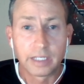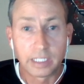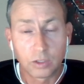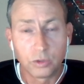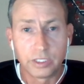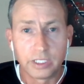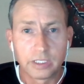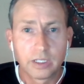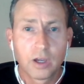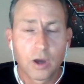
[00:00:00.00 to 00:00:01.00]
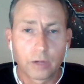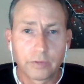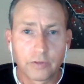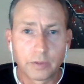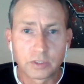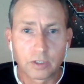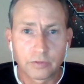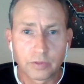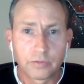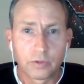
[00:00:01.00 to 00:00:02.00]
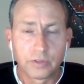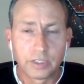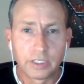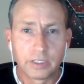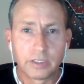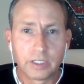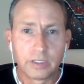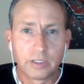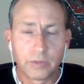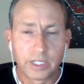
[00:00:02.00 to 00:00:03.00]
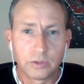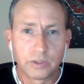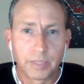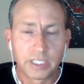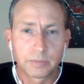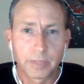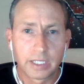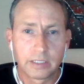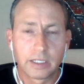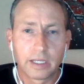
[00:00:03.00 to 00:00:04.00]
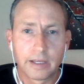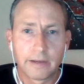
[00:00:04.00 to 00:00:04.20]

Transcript: including hardware, firmware, software for the radio and the baseband,